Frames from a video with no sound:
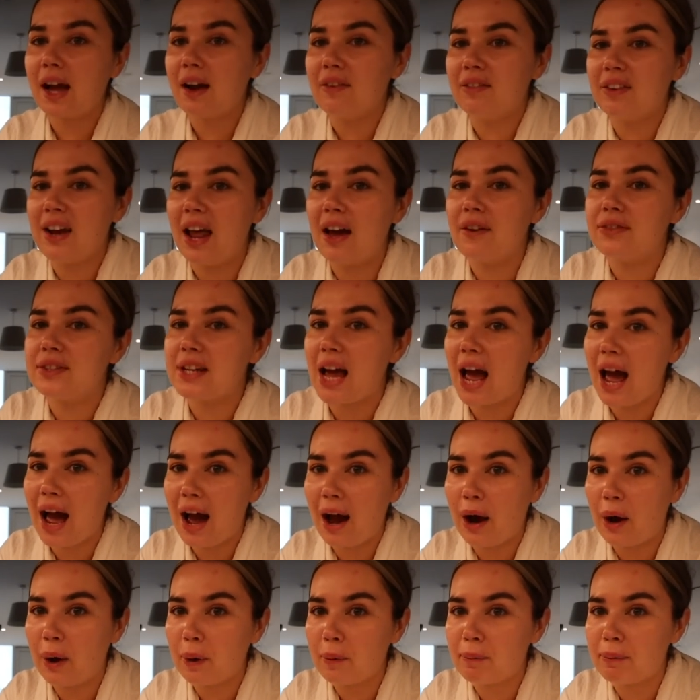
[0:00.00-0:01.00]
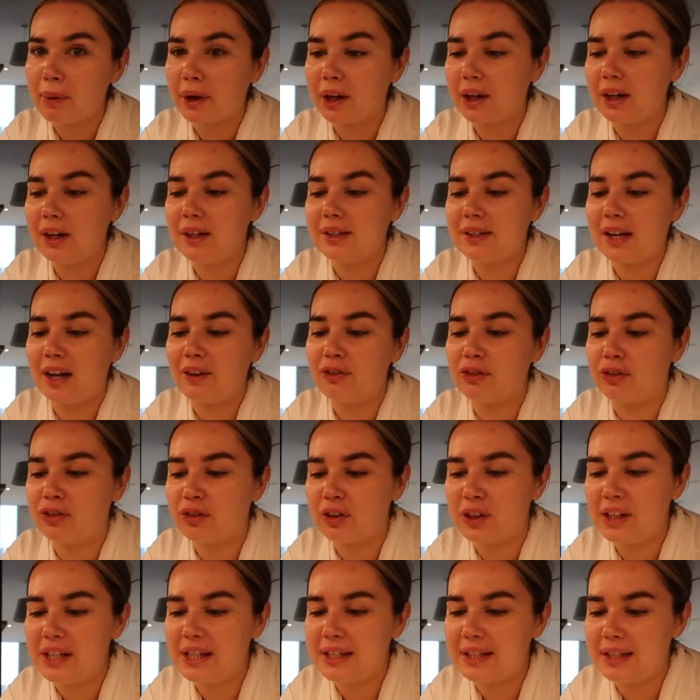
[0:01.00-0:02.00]
I've left out because I
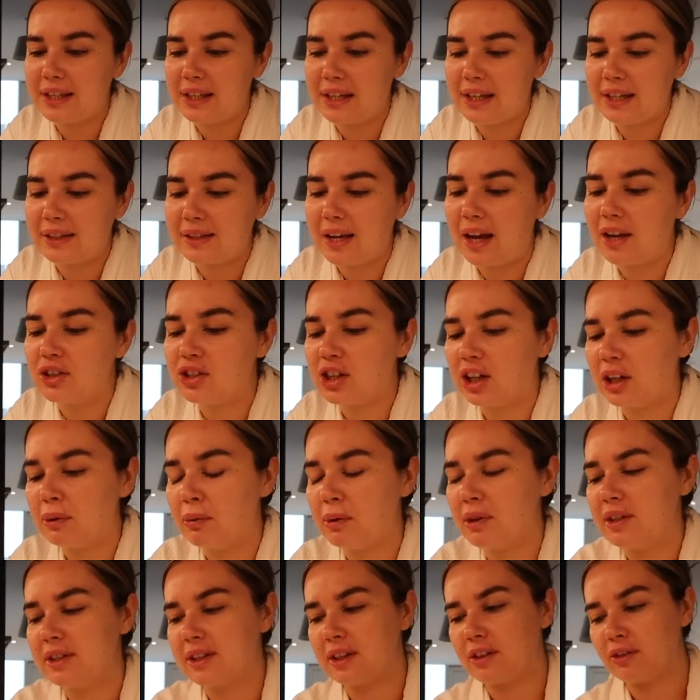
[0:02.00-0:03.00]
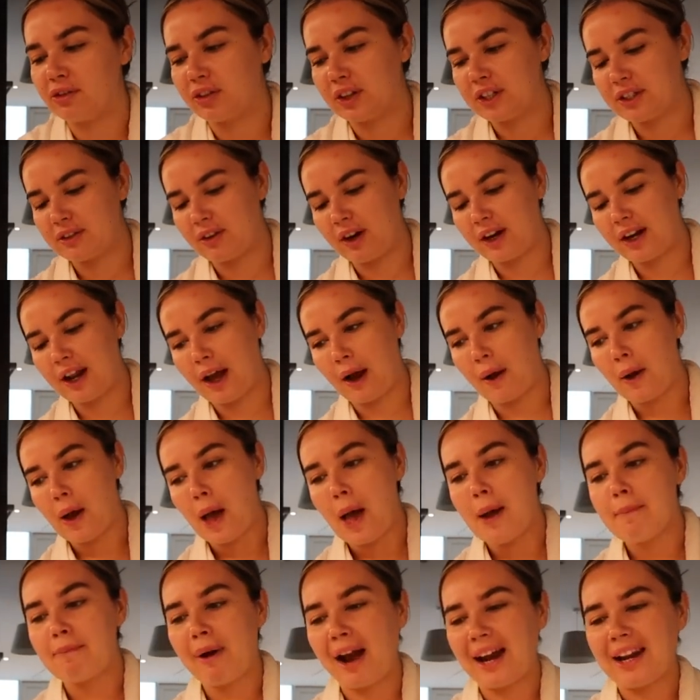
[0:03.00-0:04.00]
freeze these. Actually, I can put these in the freezer right now.
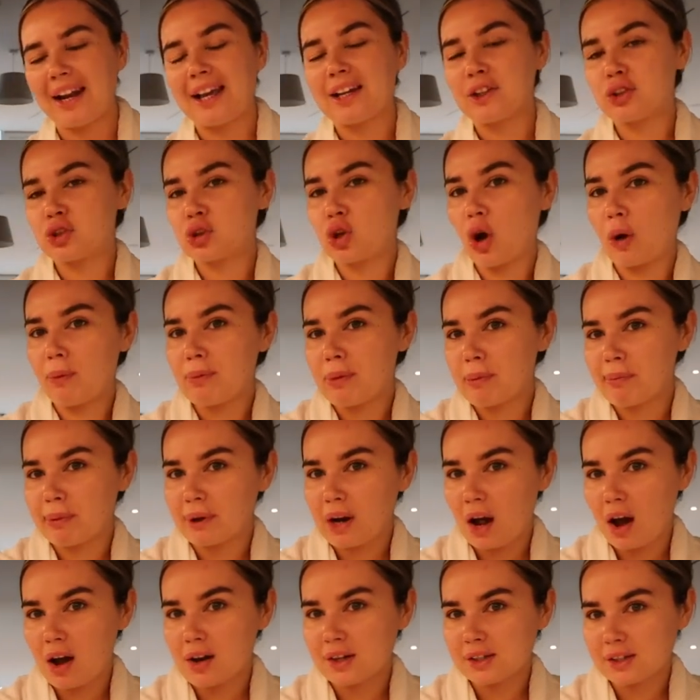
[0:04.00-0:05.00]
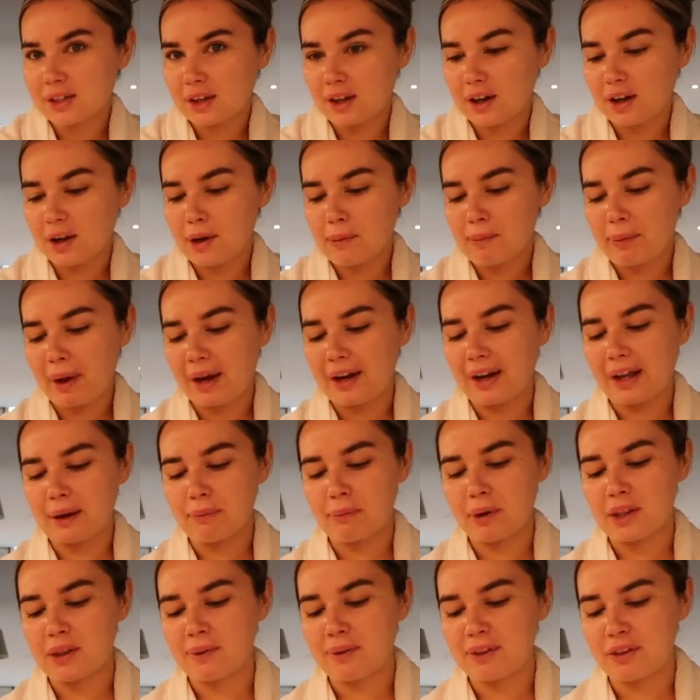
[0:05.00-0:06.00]
But I like chop the bananas up and like
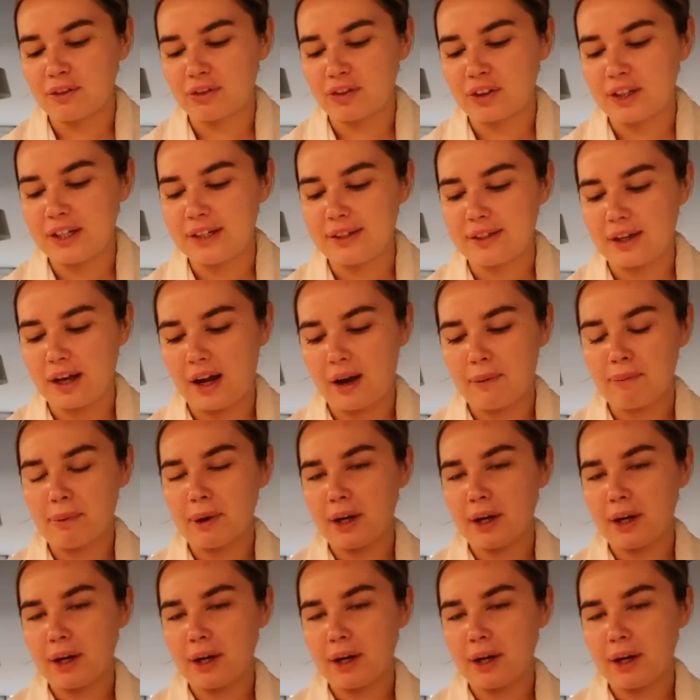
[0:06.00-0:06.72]
put them in the freezer.